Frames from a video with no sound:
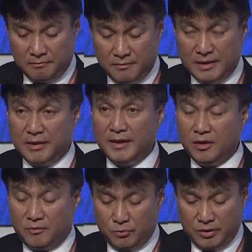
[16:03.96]
by the end
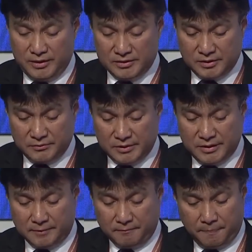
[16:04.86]
of
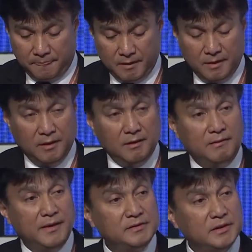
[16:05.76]
2017.
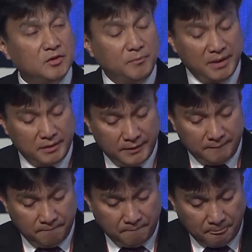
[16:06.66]
There's remaining